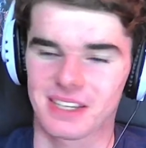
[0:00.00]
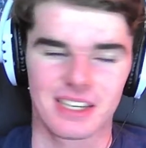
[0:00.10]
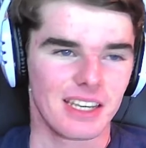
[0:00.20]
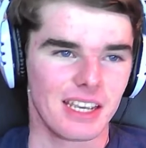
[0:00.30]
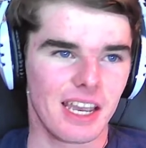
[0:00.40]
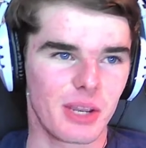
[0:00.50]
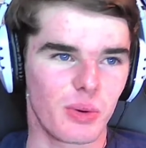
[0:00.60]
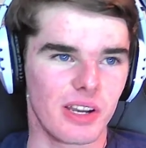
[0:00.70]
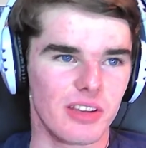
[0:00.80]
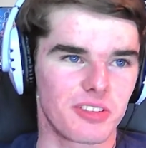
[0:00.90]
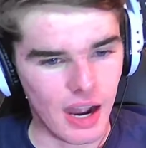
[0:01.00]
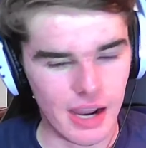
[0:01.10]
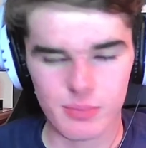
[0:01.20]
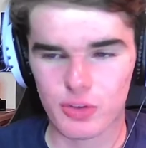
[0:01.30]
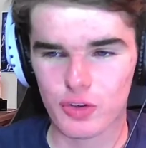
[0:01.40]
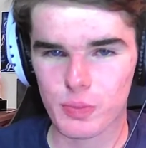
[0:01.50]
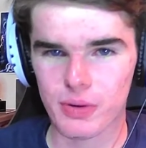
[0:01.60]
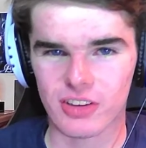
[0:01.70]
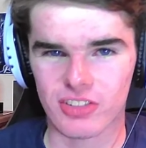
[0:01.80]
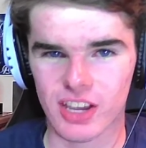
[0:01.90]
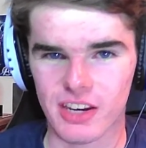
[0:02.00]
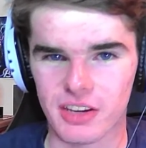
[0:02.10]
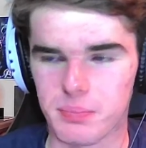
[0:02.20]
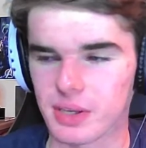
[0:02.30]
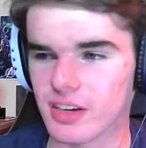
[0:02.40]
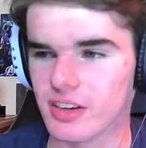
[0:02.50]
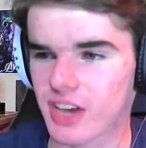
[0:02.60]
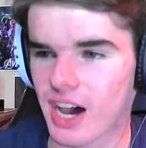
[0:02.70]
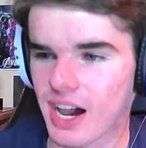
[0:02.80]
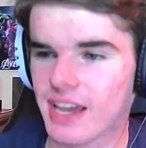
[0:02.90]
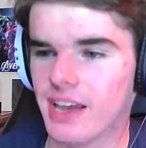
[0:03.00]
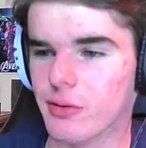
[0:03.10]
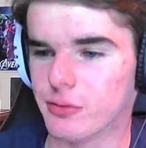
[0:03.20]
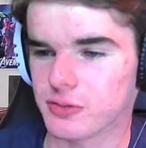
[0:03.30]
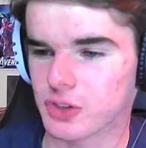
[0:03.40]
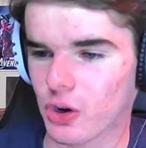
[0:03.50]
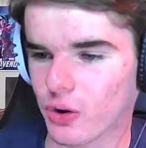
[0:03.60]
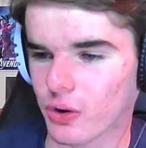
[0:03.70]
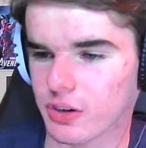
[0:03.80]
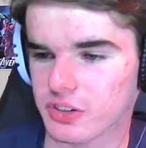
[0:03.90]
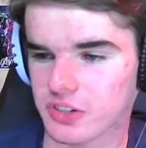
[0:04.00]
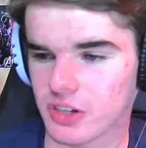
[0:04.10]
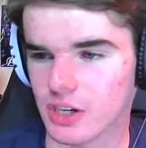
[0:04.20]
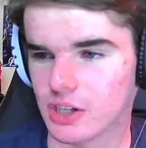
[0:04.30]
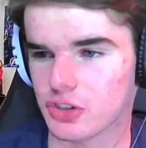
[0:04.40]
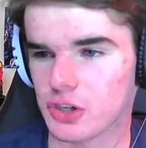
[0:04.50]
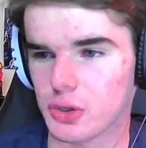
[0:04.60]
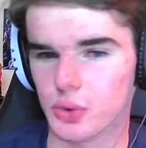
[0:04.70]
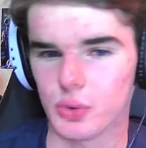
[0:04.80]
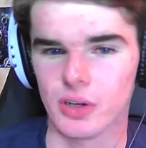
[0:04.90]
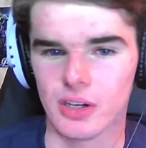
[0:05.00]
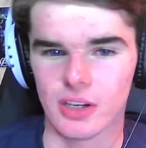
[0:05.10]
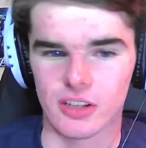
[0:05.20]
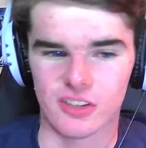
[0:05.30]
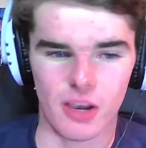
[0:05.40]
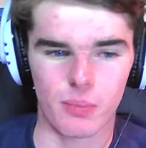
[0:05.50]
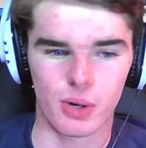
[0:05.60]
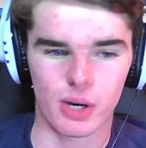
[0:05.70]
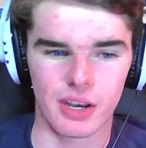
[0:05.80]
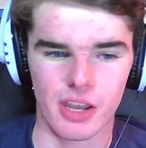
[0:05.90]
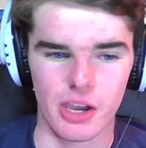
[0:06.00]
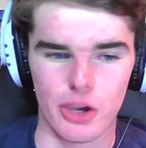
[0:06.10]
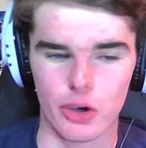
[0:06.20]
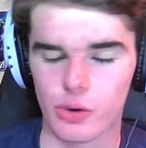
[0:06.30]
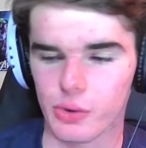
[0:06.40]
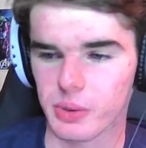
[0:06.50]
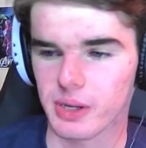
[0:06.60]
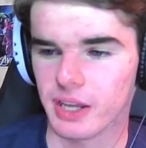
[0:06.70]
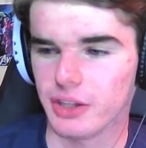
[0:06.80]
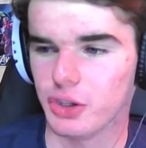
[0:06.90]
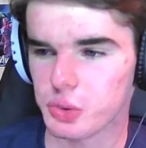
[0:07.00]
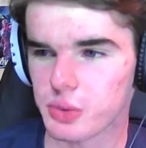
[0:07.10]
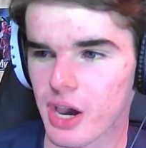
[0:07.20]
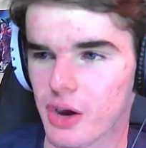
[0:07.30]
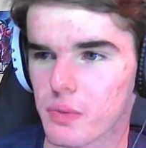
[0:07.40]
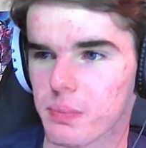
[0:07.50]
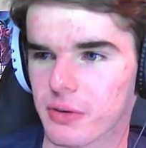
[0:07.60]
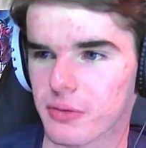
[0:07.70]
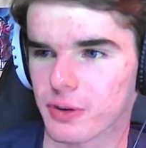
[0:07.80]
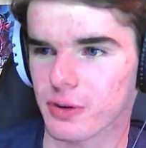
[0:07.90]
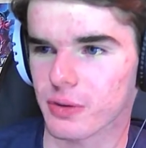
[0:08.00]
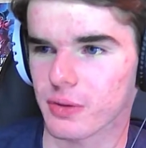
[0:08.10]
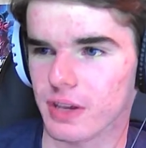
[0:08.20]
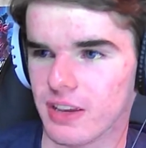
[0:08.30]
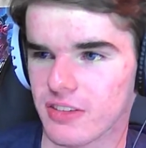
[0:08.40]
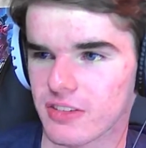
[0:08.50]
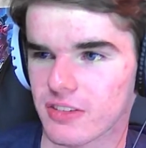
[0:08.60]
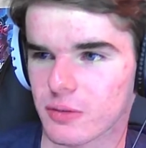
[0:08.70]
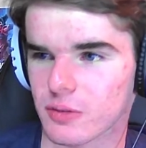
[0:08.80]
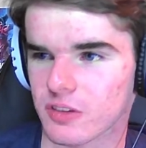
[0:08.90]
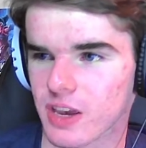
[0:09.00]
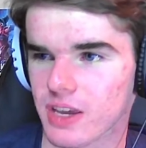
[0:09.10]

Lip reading: Anyways, I'm super excited because I have talked to someone who you know, but for his sake